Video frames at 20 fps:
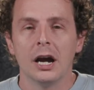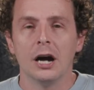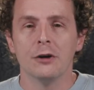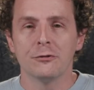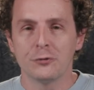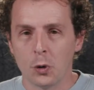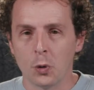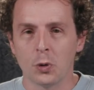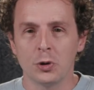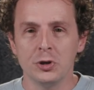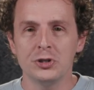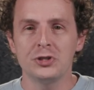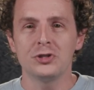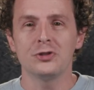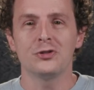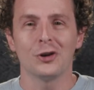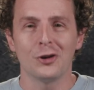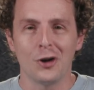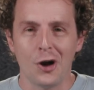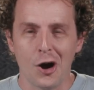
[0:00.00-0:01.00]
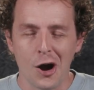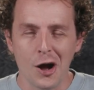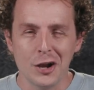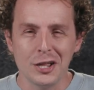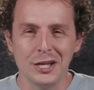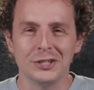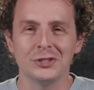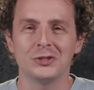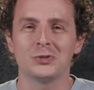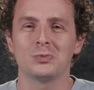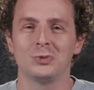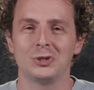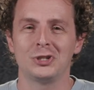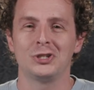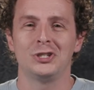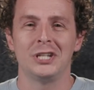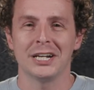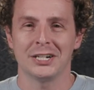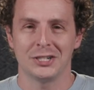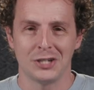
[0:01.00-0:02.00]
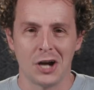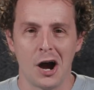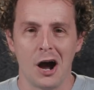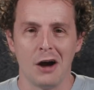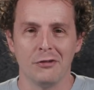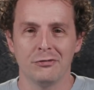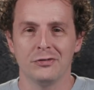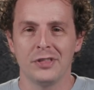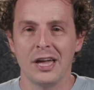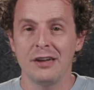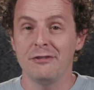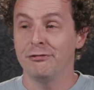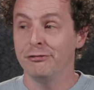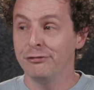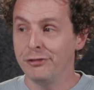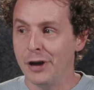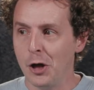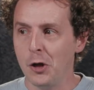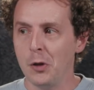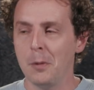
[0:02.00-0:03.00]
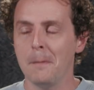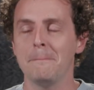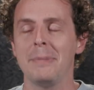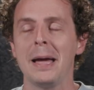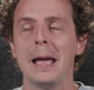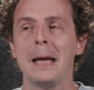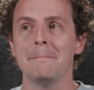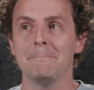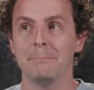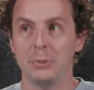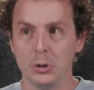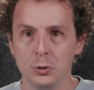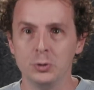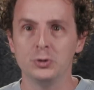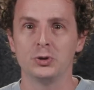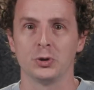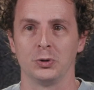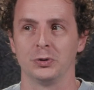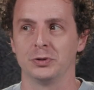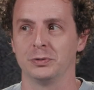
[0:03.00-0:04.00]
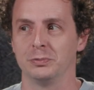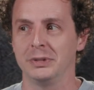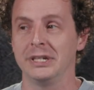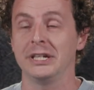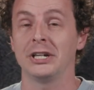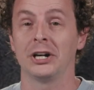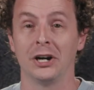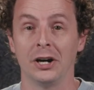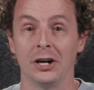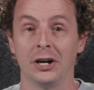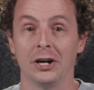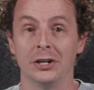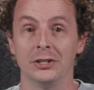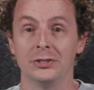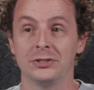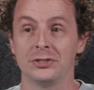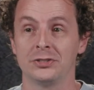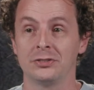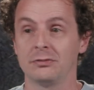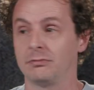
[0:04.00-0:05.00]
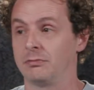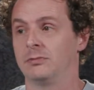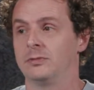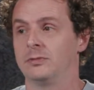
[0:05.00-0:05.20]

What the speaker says: Of course, their audience was ticked off. They felt bamboozled because